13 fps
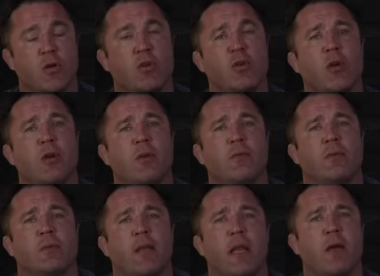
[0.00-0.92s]
Don't
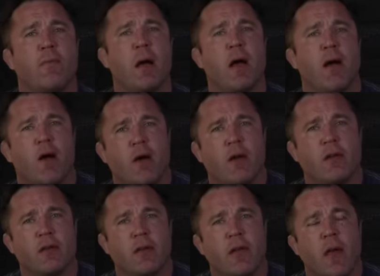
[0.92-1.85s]
tell my
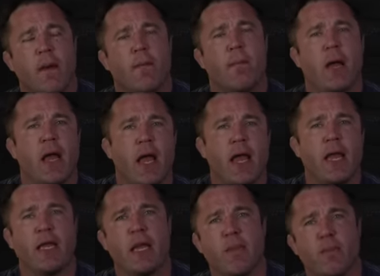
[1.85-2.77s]
heart, my
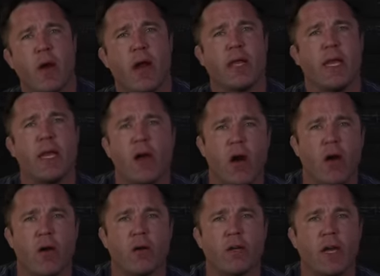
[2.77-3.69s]
achy, breaky
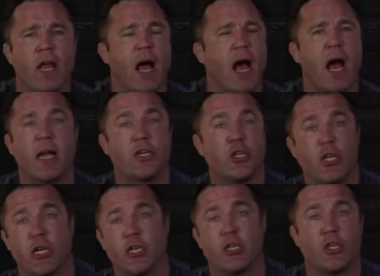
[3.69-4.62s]
heart. I
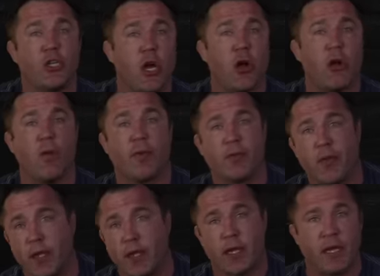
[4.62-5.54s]
just don't
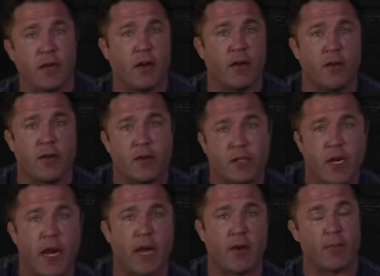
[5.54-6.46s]
think he'd
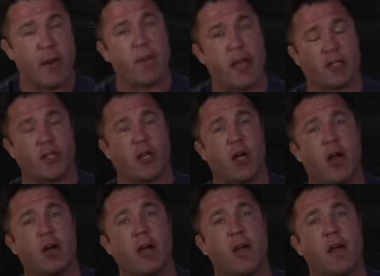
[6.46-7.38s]
understand. Remember that
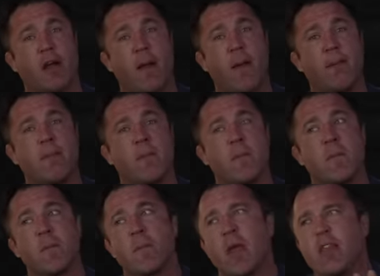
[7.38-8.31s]
song?
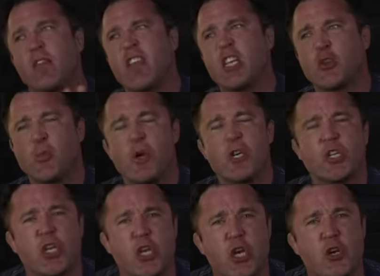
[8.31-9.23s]
This
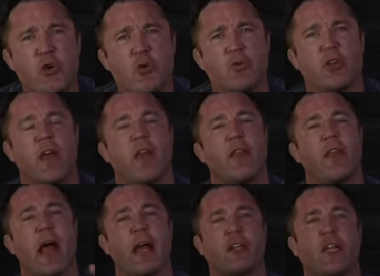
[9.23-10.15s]
was huge.
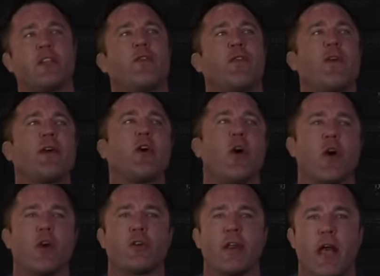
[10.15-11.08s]
It's very
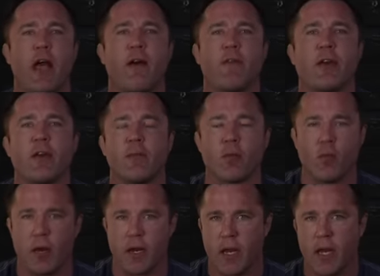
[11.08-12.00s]
hard to have a number
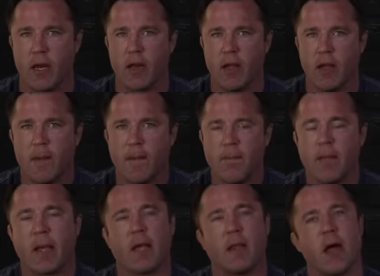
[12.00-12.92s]
one hit.
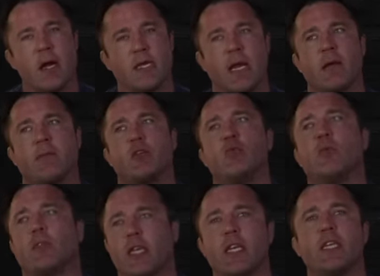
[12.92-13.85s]
Like, a lot of times you
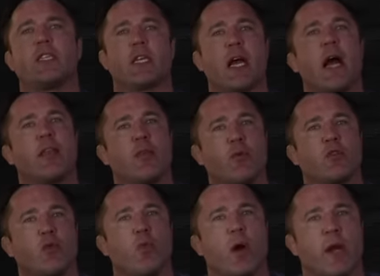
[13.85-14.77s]
will tease a guy that
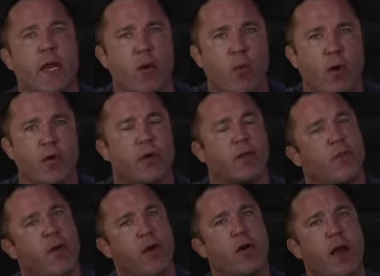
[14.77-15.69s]
was a one-hit wonder. It's
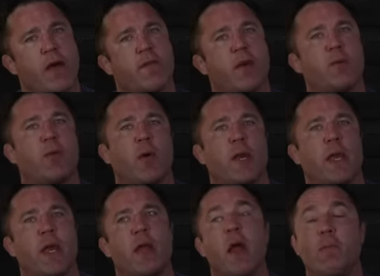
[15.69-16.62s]
very hard to have a number one
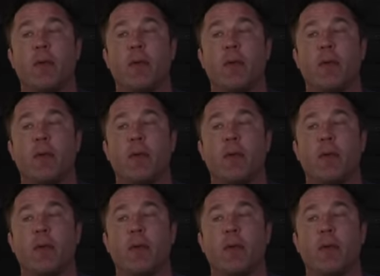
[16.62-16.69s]
hit.